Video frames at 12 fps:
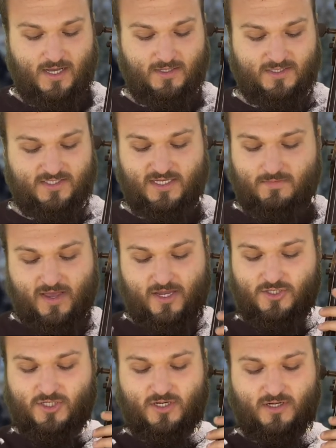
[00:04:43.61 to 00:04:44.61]
C
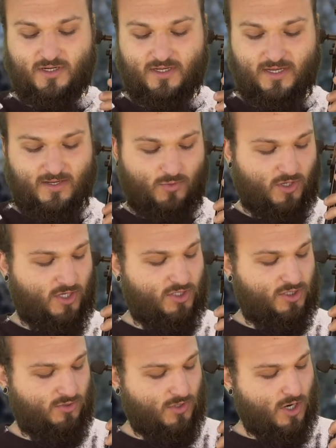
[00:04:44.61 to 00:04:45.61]
major, we're going to
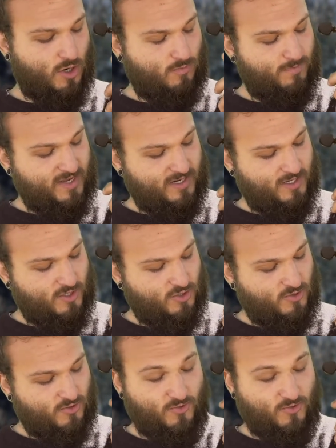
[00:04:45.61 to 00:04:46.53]
do open